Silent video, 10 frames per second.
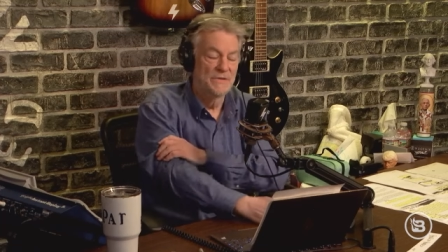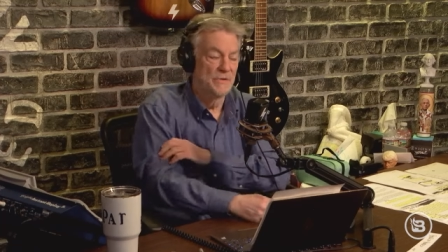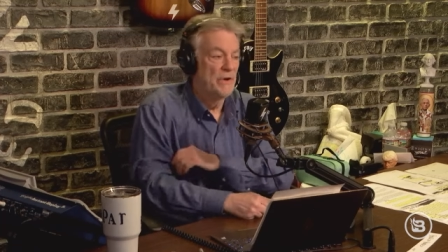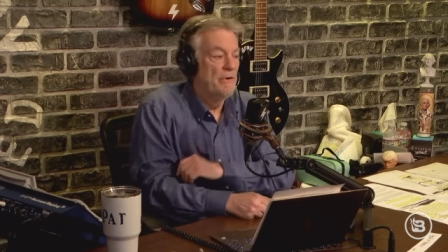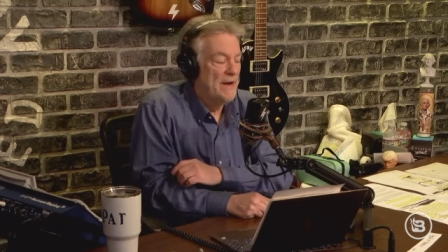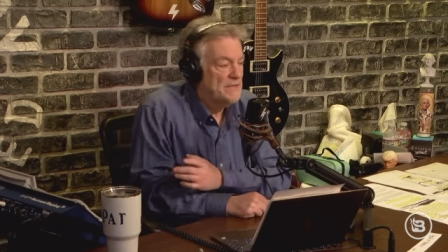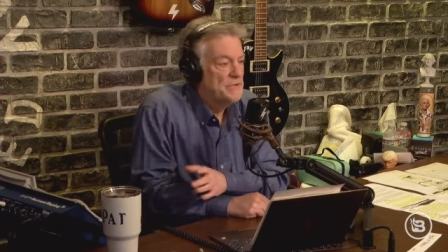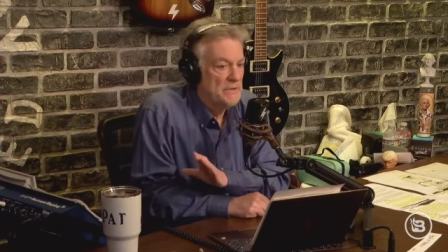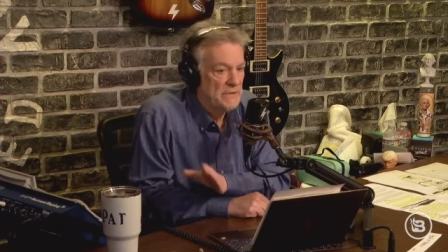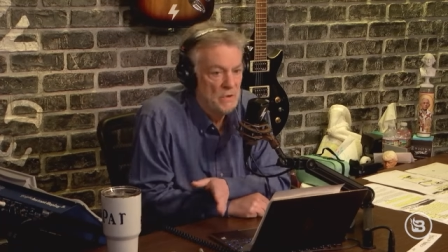you're
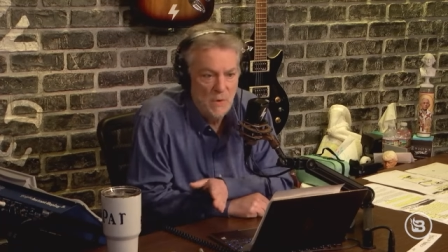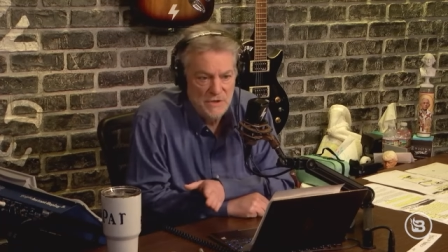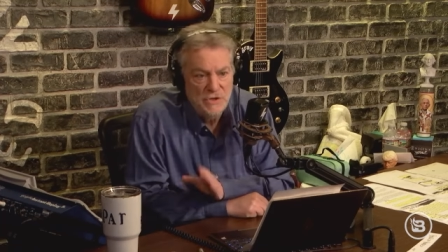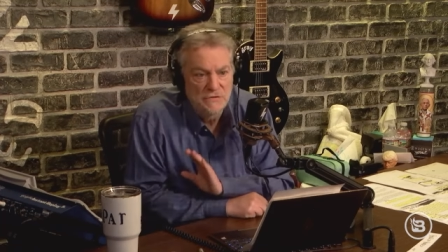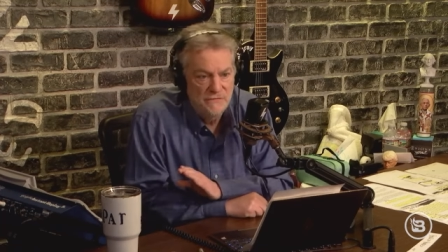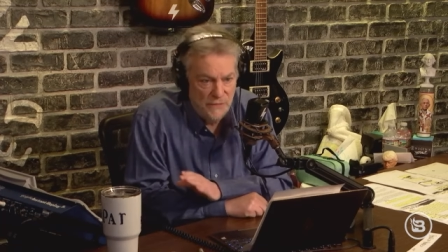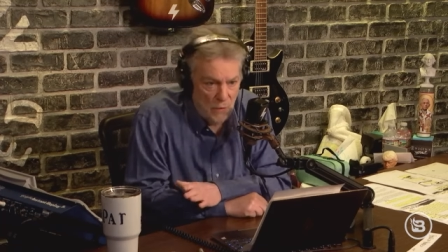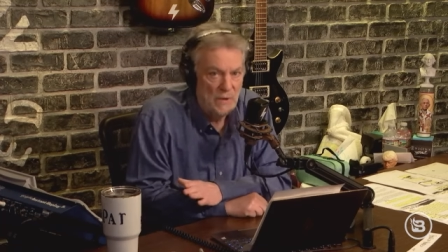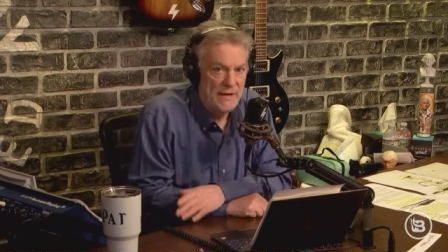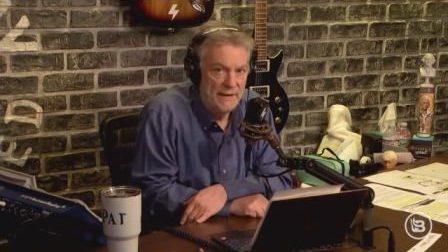answering the question
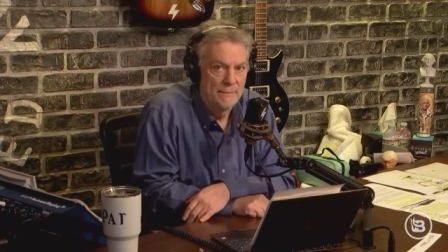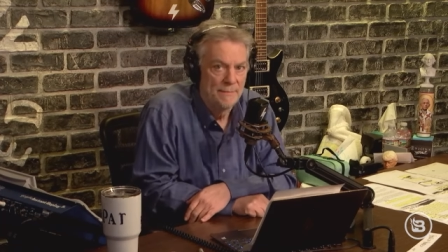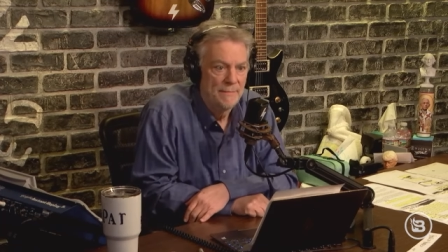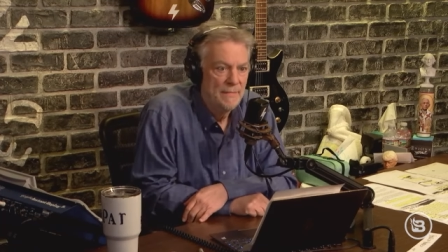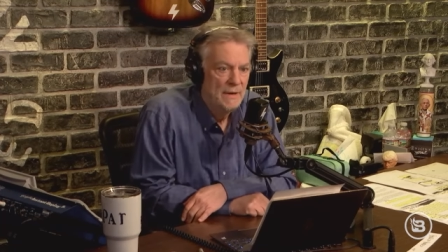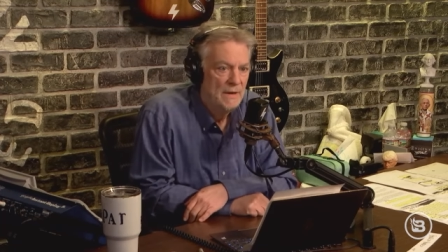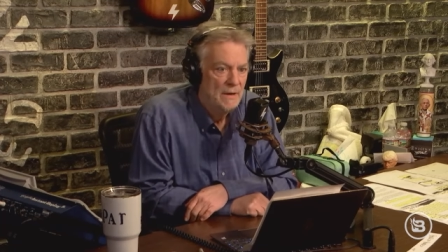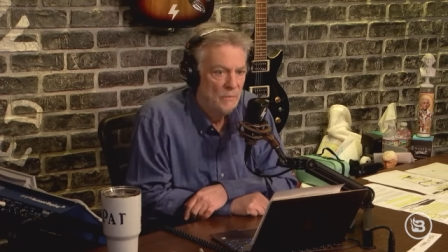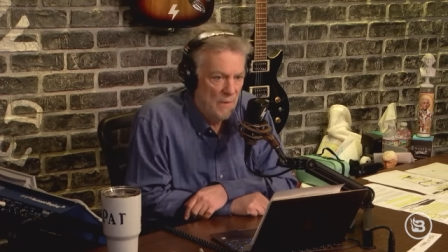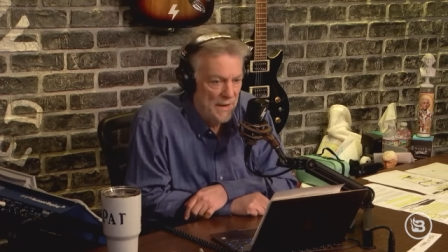for
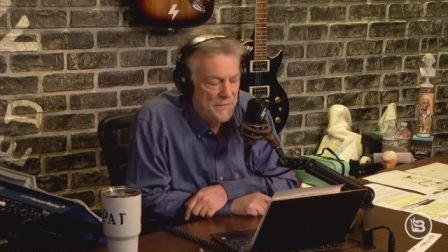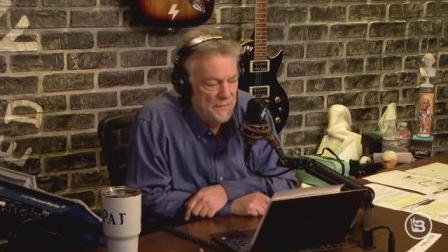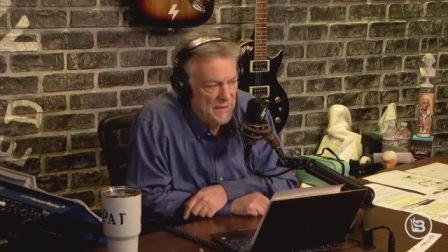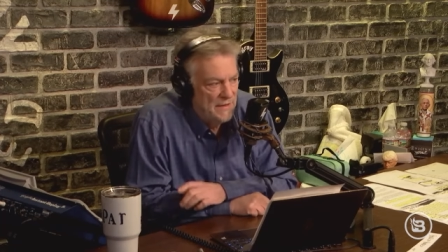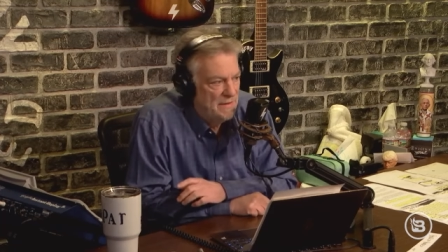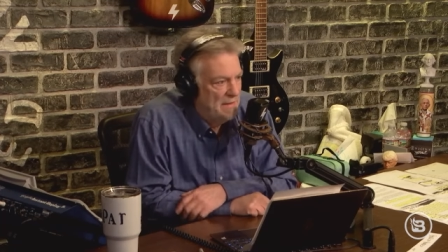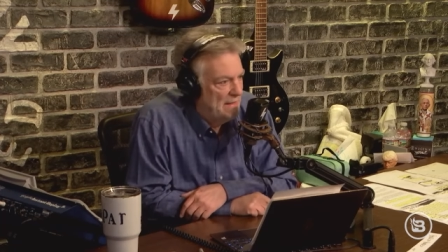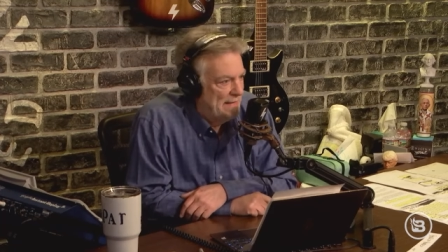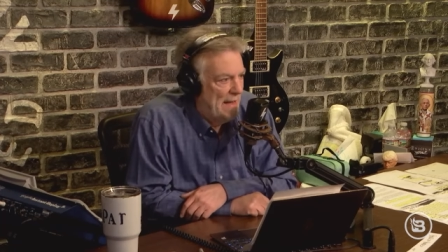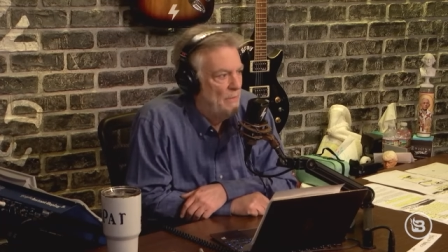him rather than
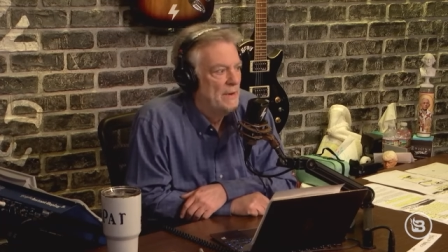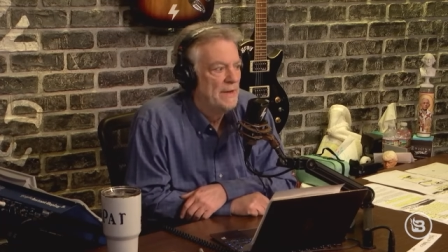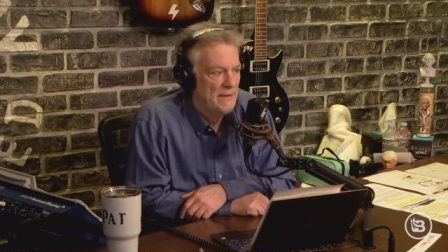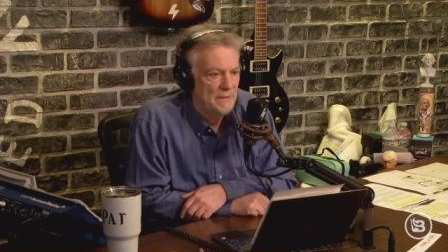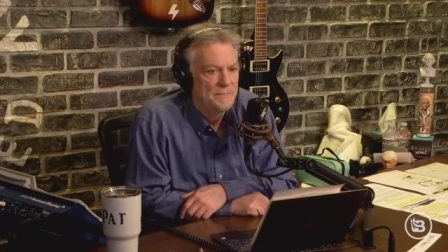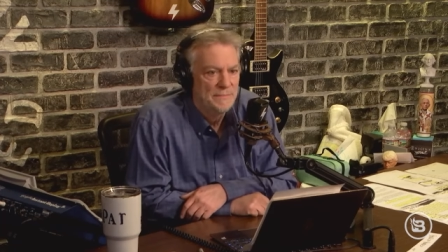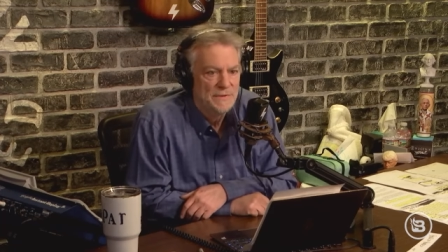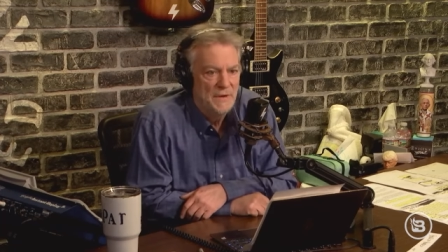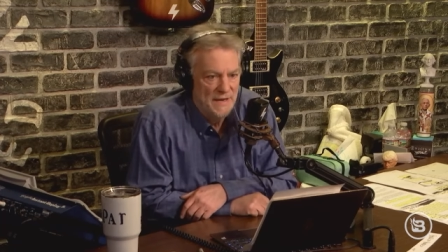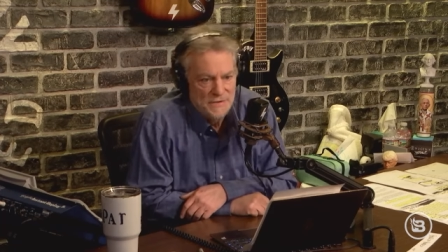allowing him
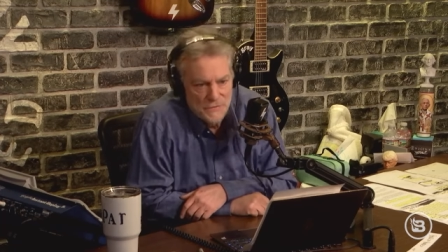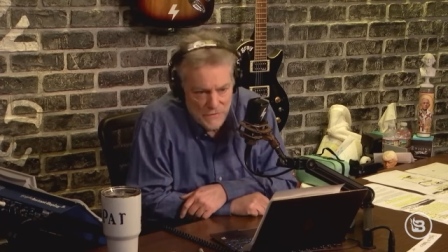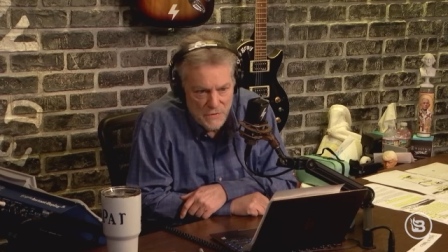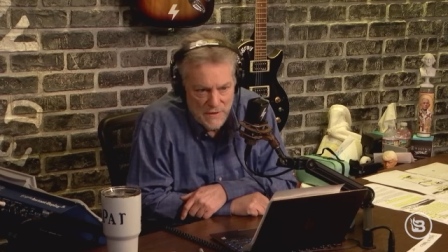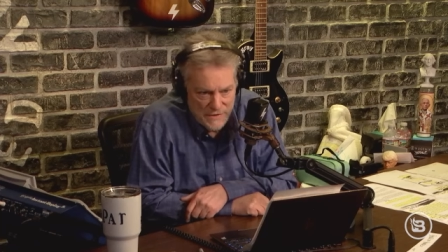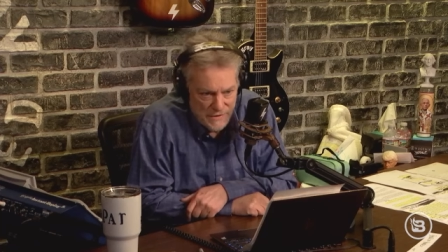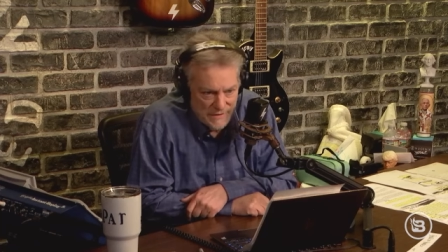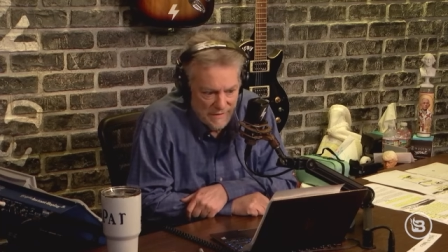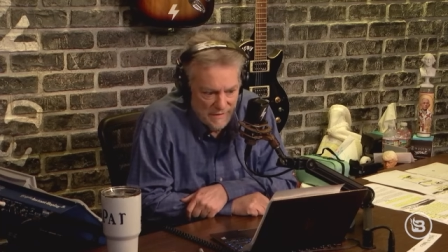to answer the question.